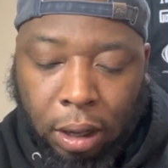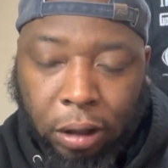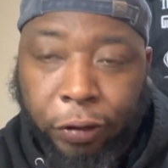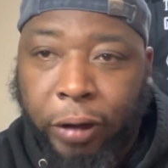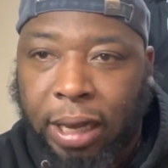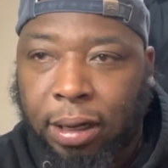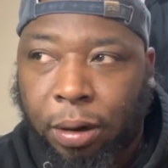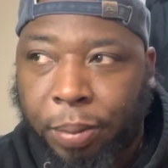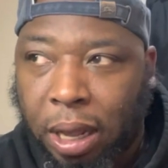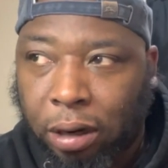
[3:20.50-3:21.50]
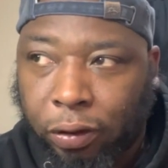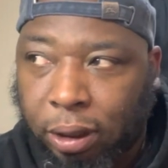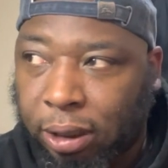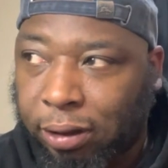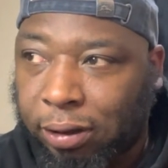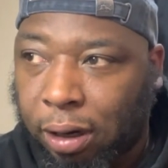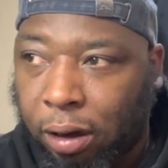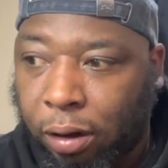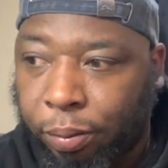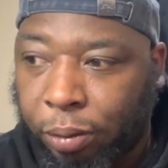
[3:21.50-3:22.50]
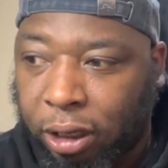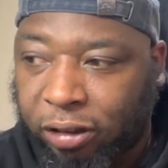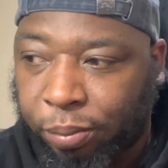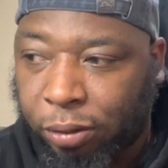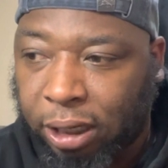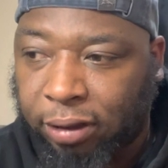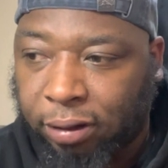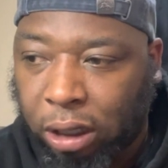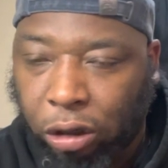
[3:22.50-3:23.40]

fact of the matter is, it's some things that,